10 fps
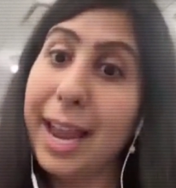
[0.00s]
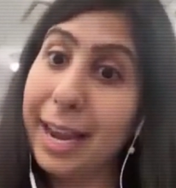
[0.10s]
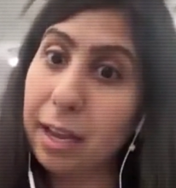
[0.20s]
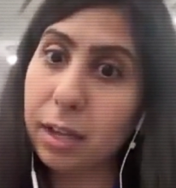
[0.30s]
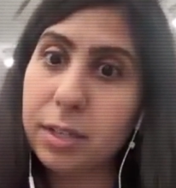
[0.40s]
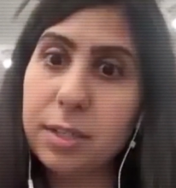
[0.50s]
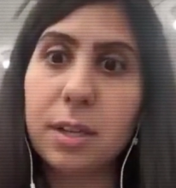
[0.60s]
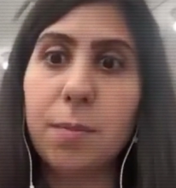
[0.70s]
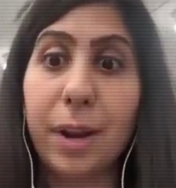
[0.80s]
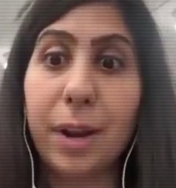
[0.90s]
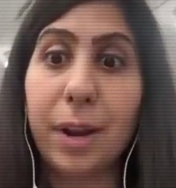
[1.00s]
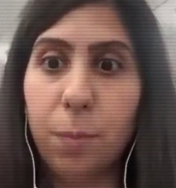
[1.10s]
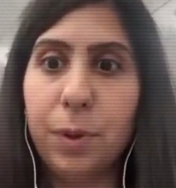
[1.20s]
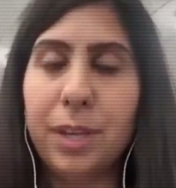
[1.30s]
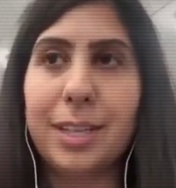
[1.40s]
And my
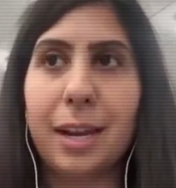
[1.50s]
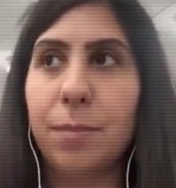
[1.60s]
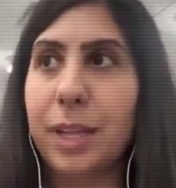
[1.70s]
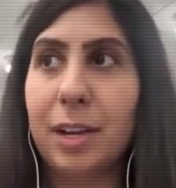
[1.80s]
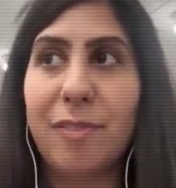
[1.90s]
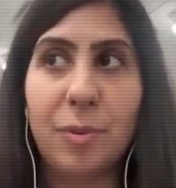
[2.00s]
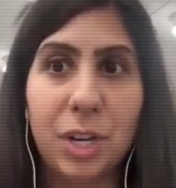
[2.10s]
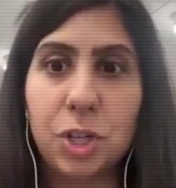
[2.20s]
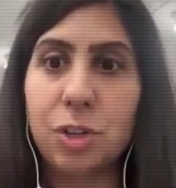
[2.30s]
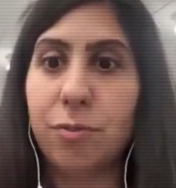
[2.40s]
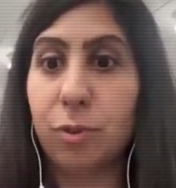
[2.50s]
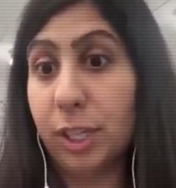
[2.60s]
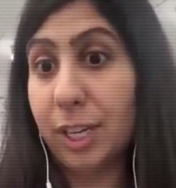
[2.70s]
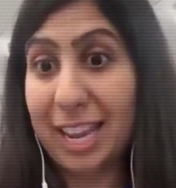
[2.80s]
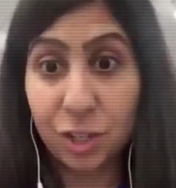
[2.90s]
hope is that I'm laying a foundation for
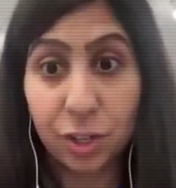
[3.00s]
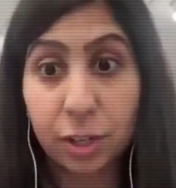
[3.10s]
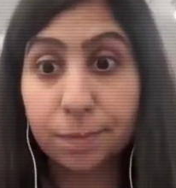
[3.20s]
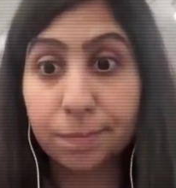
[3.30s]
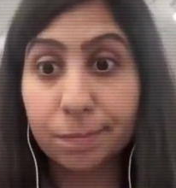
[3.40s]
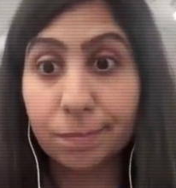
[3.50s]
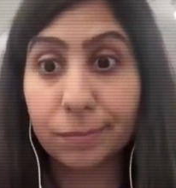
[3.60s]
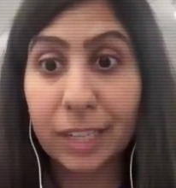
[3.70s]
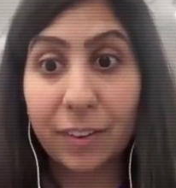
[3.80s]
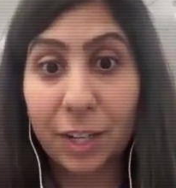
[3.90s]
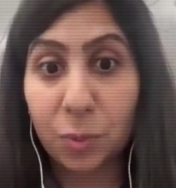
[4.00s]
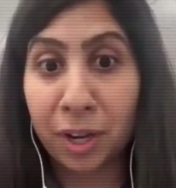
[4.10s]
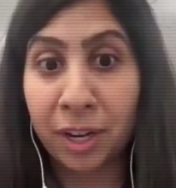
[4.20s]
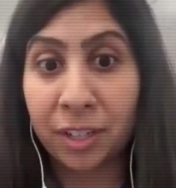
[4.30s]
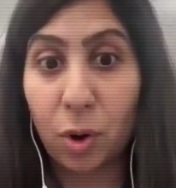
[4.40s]
litigation. And that's
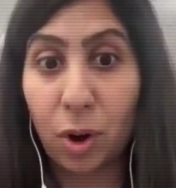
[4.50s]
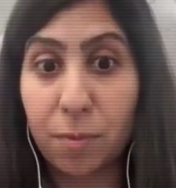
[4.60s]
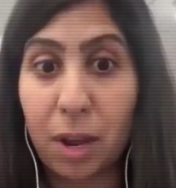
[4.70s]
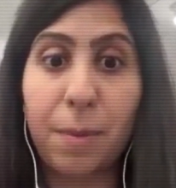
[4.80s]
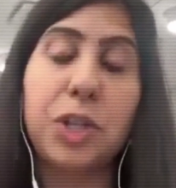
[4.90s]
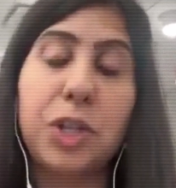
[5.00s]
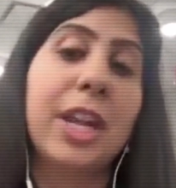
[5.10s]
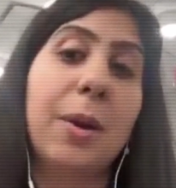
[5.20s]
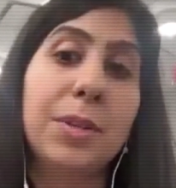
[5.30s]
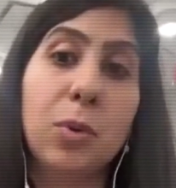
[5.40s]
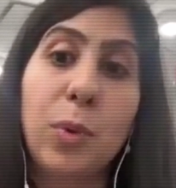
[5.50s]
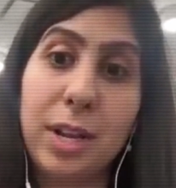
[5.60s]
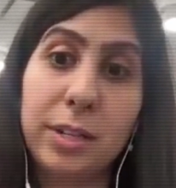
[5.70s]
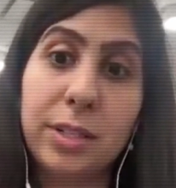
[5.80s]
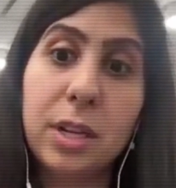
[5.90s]
why, I mentioned that I was a
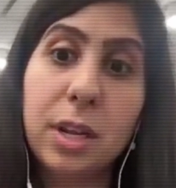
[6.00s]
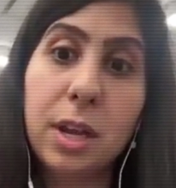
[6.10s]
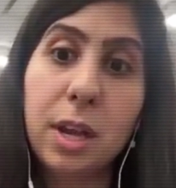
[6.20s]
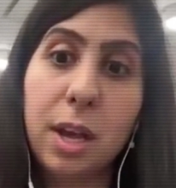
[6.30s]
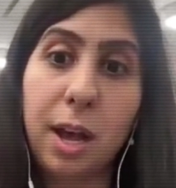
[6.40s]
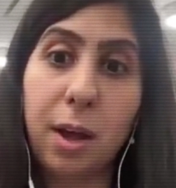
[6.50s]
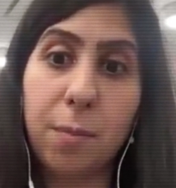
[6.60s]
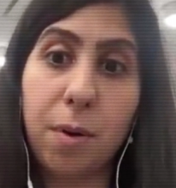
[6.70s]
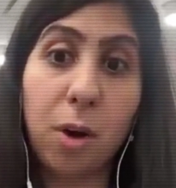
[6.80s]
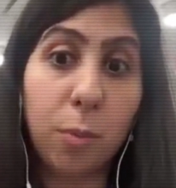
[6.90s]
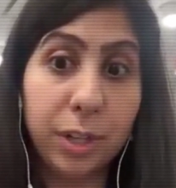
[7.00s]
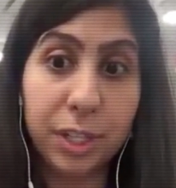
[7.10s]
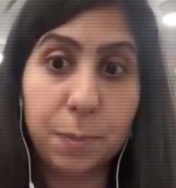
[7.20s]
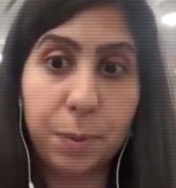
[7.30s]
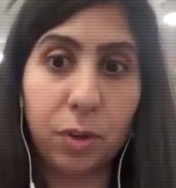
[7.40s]
witness on one of
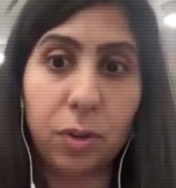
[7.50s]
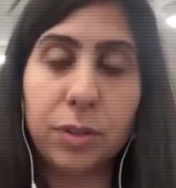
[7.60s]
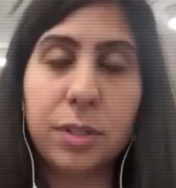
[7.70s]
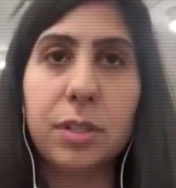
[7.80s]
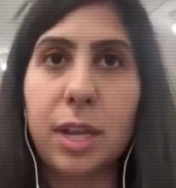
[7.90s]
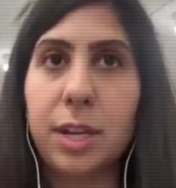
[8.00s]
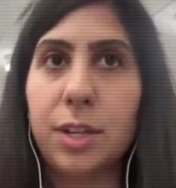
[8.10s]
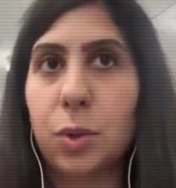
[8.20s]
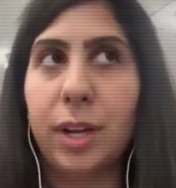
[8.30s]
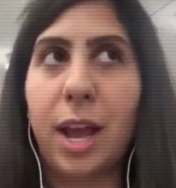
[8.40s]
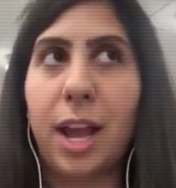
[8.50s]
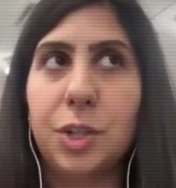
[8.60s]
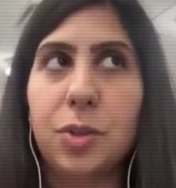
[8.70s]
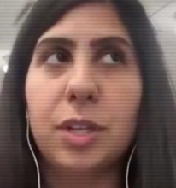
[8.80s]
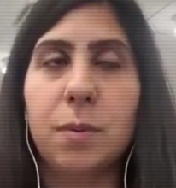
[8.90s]
these bills. And so I
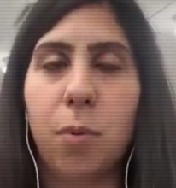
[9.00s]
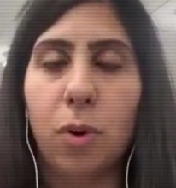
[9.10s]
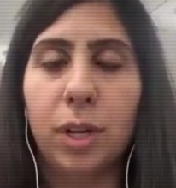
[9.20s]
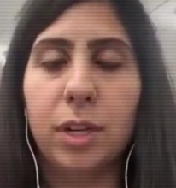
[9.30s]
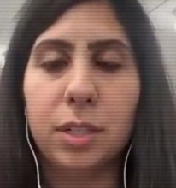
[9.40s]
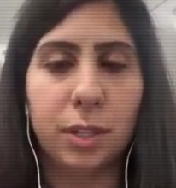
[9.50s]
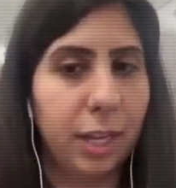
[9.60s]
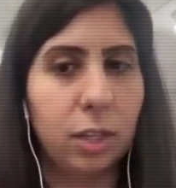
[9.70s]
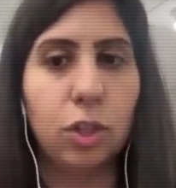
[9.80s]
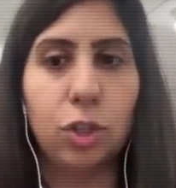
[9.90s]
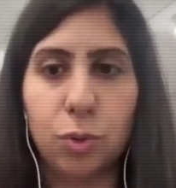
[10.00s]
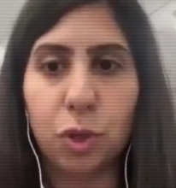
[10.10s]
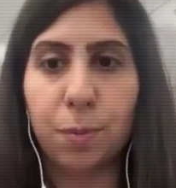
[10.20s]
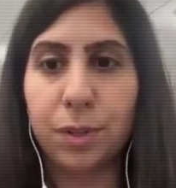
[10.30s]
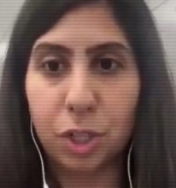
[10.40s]
do think it's important to use
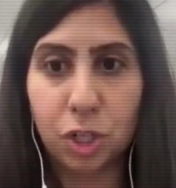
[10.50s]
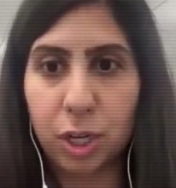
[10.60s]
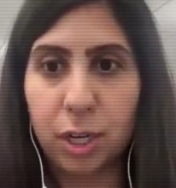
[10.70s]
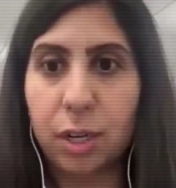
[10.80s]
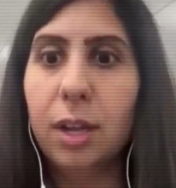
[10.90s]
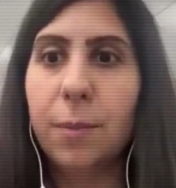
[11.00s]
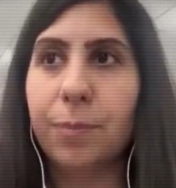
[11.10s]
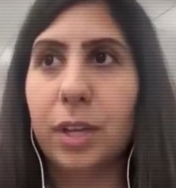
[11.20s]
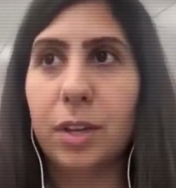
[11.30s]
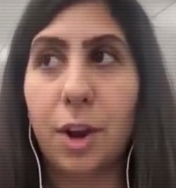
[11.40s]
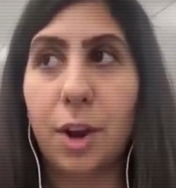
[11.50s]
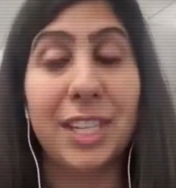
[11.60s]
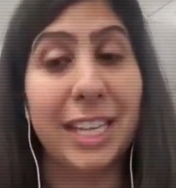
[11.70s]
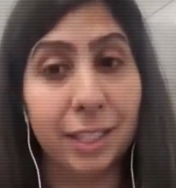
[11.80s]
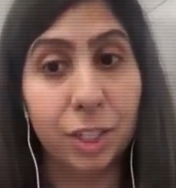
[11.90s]
your position, not just
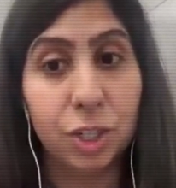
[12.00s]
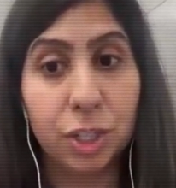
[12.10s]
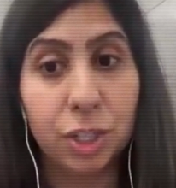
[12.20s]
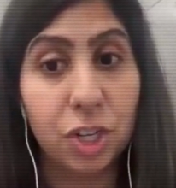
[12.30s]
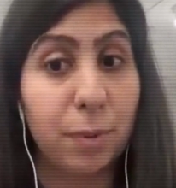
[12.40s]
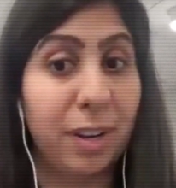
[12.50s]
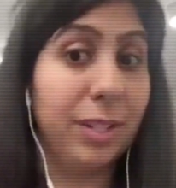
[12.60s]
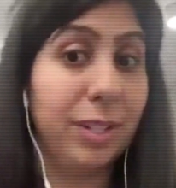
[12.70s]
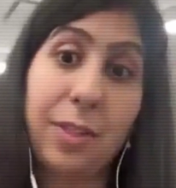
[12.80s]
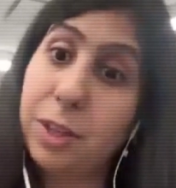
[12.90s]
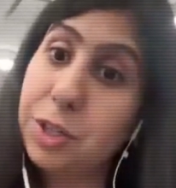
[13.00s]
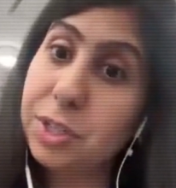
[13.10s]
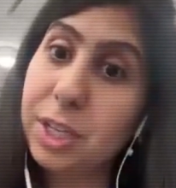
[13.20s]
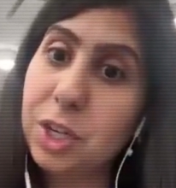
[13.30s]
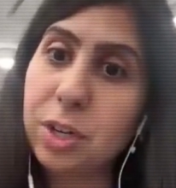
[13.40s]
in the legislature, but outside the
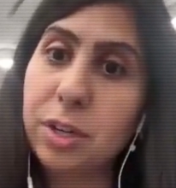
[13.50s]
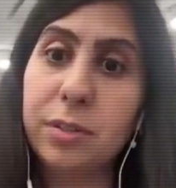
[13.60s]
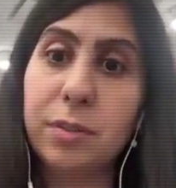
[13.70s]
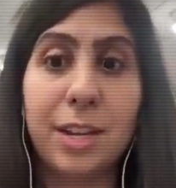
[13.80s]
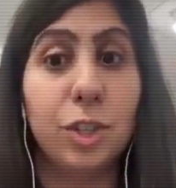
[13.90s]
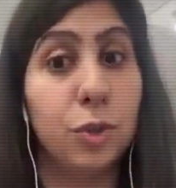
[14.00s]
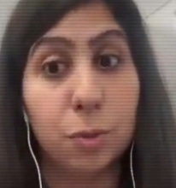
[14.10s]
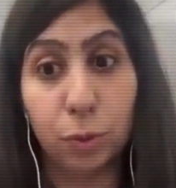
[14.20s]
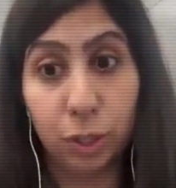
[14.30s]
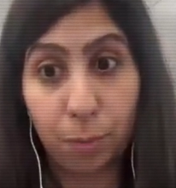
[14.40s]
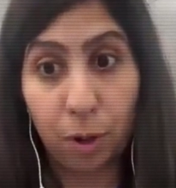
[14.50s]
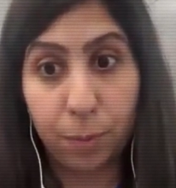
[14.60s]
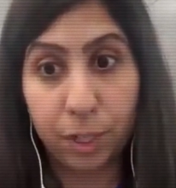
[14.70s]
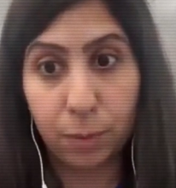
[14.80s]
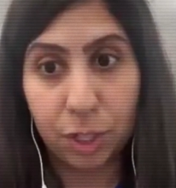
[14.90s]
legislature, and use your bully
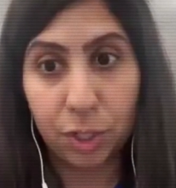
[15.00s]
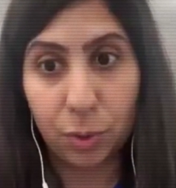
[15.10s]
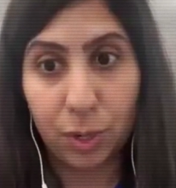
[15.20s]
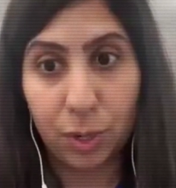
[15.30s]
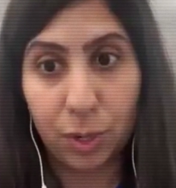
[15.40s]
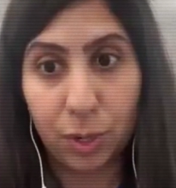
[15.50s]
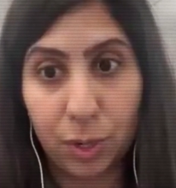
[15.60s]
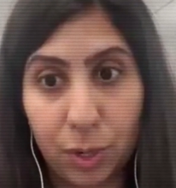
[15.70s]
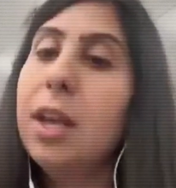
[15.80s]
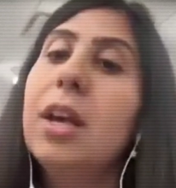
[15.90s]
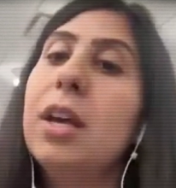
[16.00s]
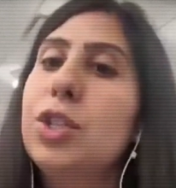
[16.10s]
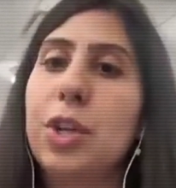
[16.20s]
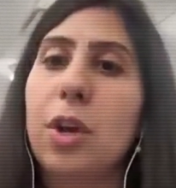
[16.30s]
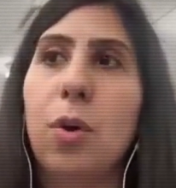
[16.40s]
pulpit as much as you can.
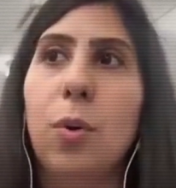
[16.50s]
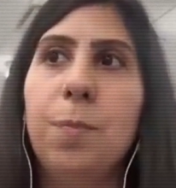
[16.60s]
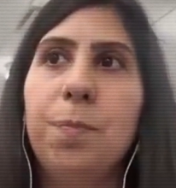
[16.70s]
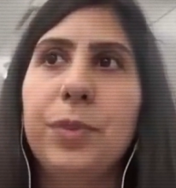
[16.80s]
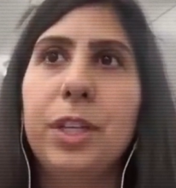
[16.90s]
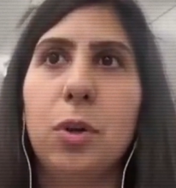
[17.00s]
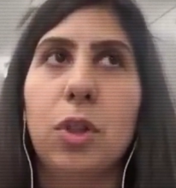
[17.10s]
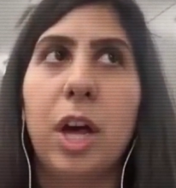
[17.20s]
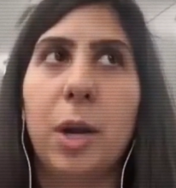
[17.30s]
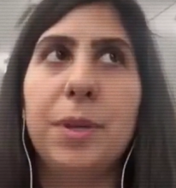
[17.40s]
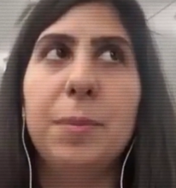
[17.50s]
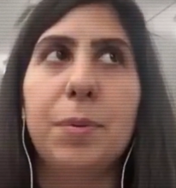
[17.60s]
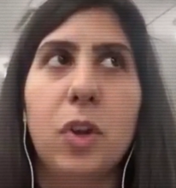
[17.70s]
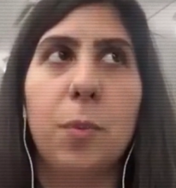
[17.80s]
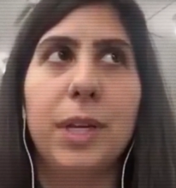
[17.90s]
So, a lot of
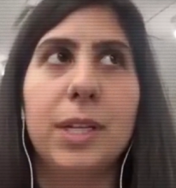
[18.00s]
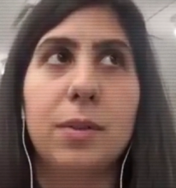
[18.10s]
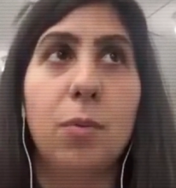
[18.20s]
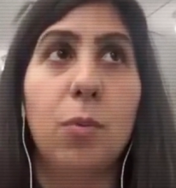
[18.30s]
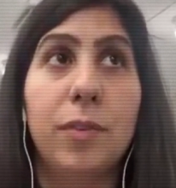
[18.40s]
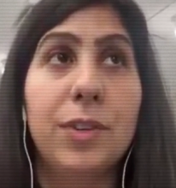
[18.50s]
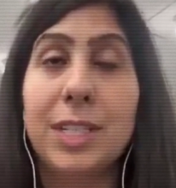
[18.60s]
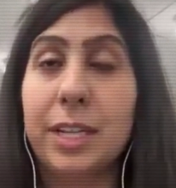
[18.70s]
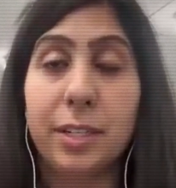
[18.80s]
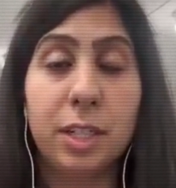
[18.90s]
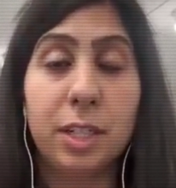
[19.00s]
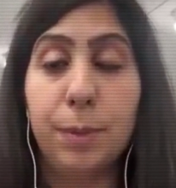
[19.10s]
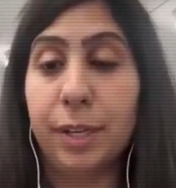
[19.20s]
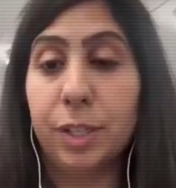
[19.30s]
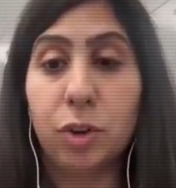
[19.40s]
people know me as one of DeSantis's
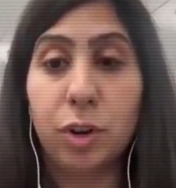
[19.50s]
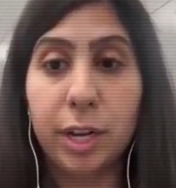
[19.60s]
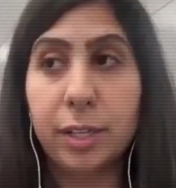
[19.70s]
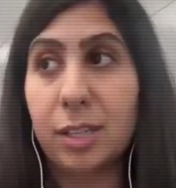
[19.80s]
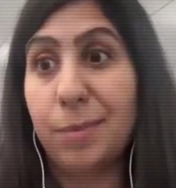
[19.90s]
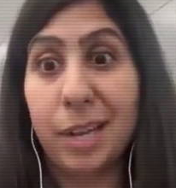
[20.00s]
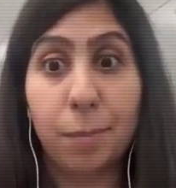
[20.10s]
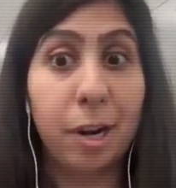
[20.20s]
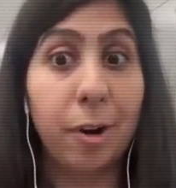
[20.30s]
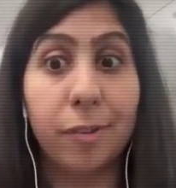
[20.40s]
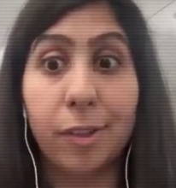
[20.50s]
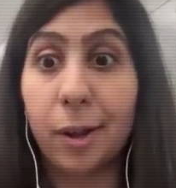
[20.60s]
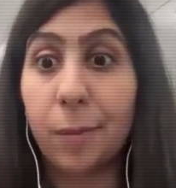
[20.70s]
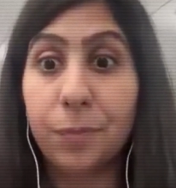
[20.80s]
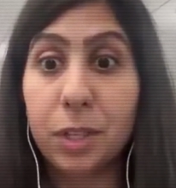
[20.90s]
biggest critics, and I'm damn proud of
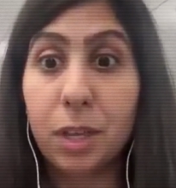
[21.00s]
that.